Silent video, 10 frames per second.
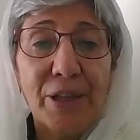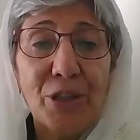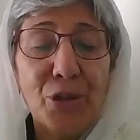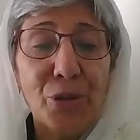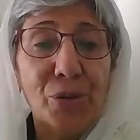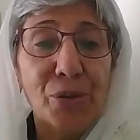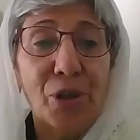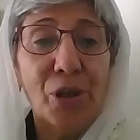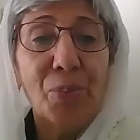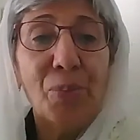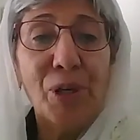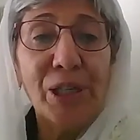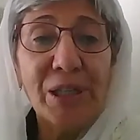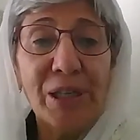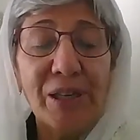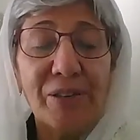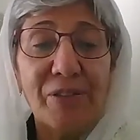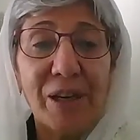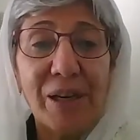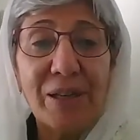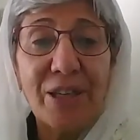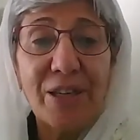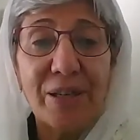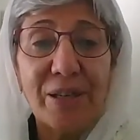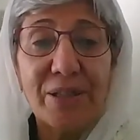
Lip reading: 2, political and financial